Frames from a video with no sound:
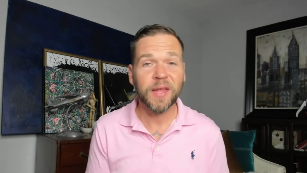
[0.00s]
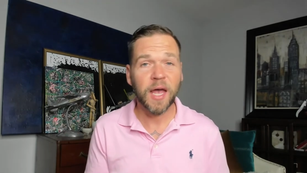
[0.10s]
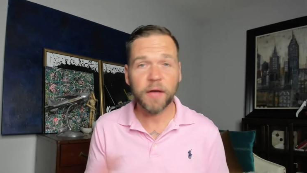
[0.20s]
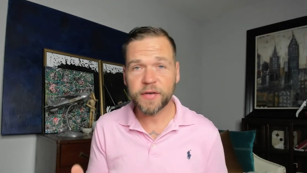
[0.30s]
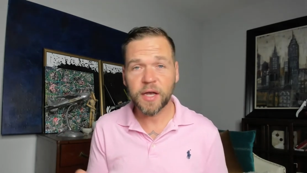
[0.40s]

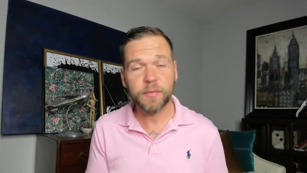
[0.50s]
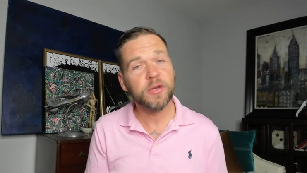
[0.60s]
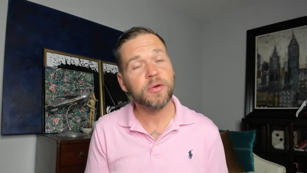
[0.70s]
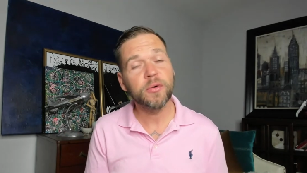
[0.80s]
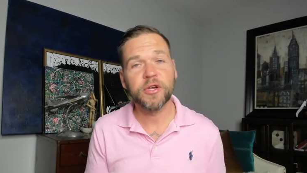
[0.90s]
Every time you
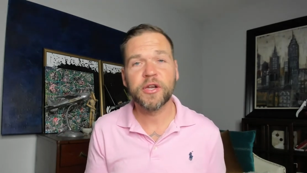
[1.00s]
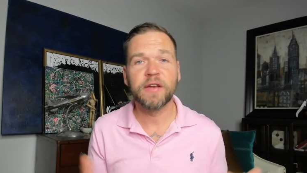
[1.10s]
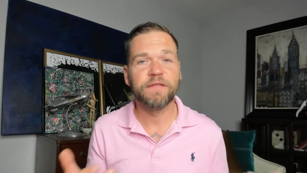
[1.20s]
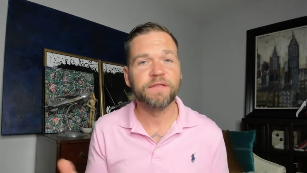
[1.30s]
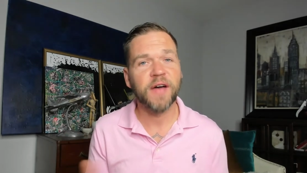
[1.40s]
do, you're
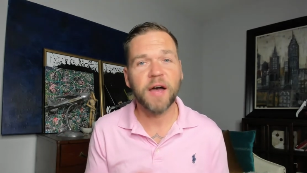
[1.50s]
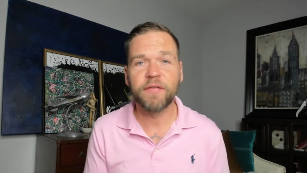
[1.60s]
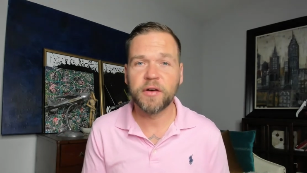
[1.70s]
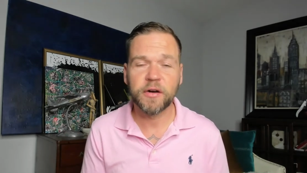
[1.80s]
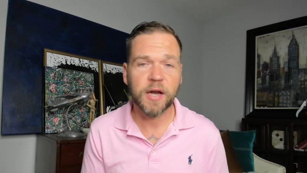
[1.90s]
getting
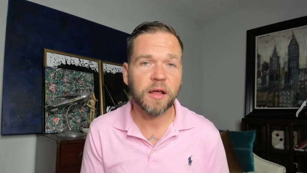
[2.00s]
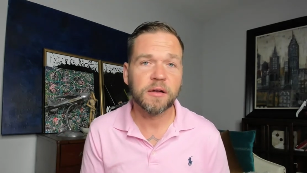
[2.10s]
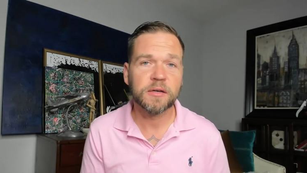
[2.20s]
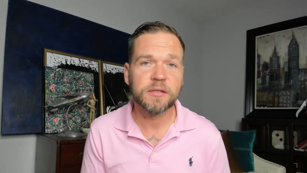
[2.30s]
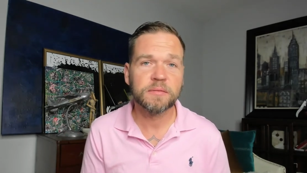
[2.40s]
$500.